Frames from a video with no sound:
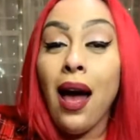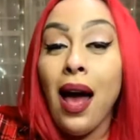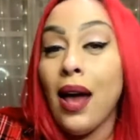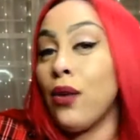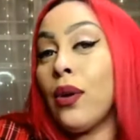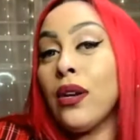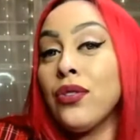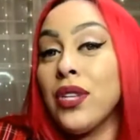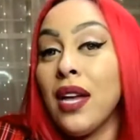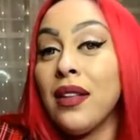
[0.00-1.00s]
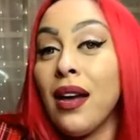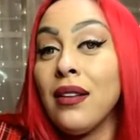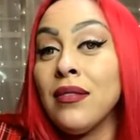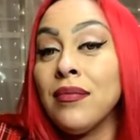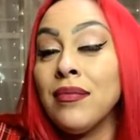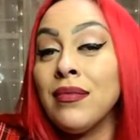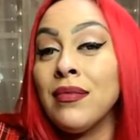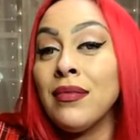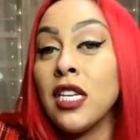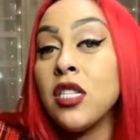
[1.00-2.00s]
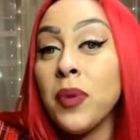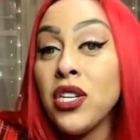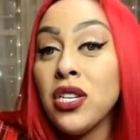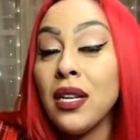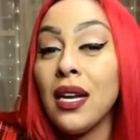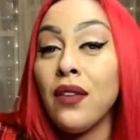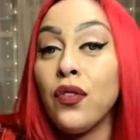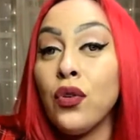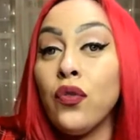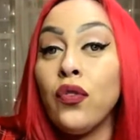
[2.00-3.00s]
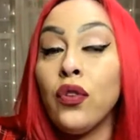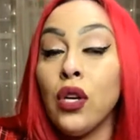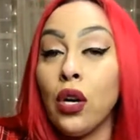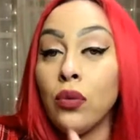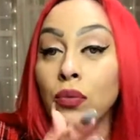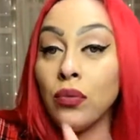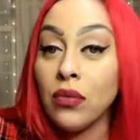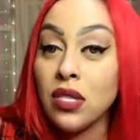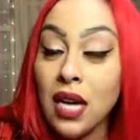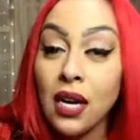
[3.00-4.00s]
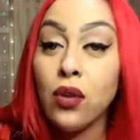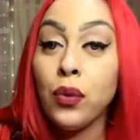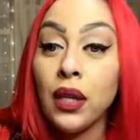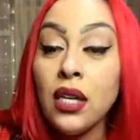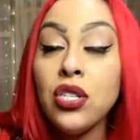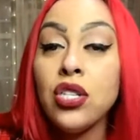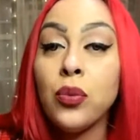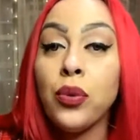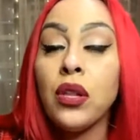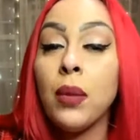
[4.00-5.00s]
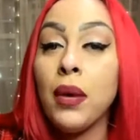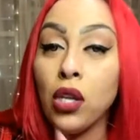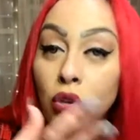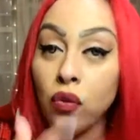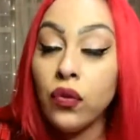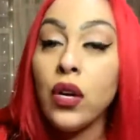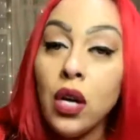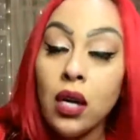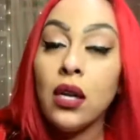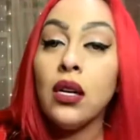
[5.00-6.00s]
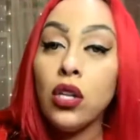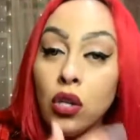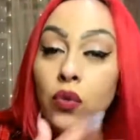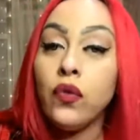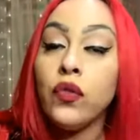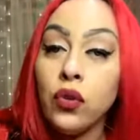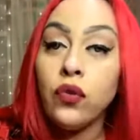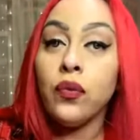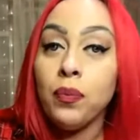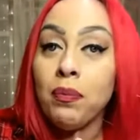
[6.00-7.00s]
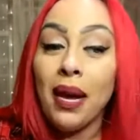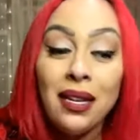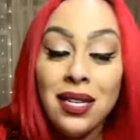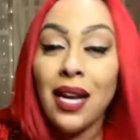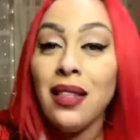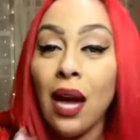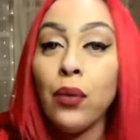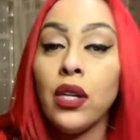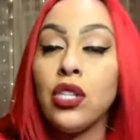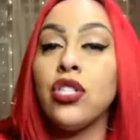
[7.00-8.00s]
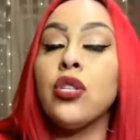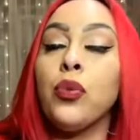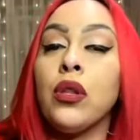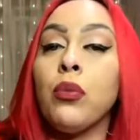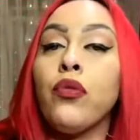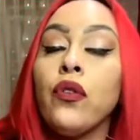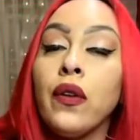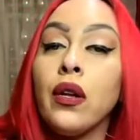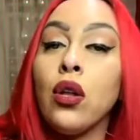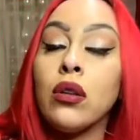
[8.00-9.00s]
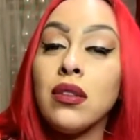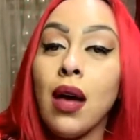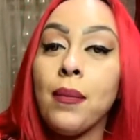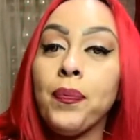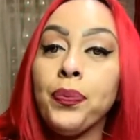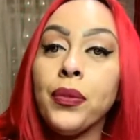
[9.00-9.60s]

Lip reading: I don't understand that, especially if you've stayed in a relationship with them and you've maintained that relationship with them for a very long time.